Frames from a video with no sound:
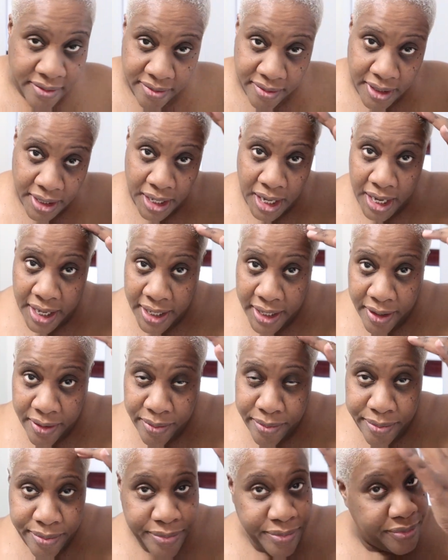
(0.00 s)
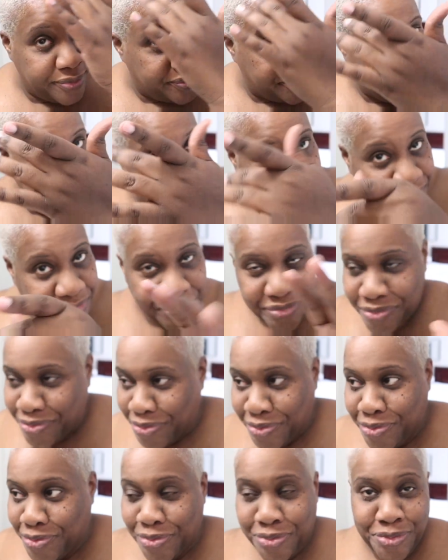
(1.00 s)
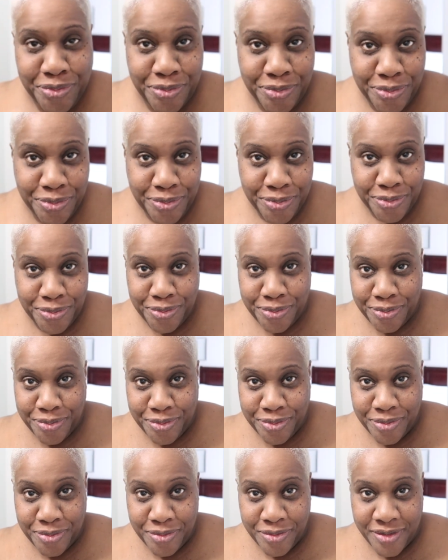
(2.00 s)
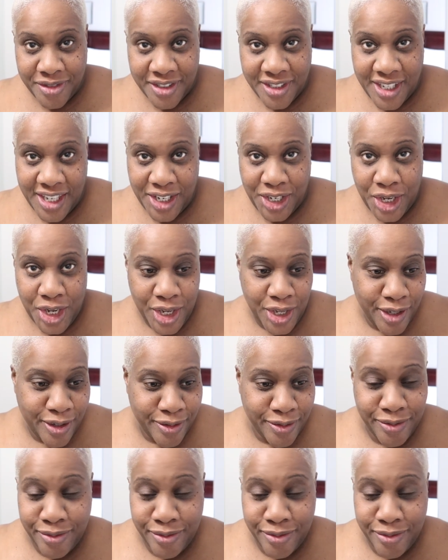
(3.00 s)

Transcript: I got it. Can y'all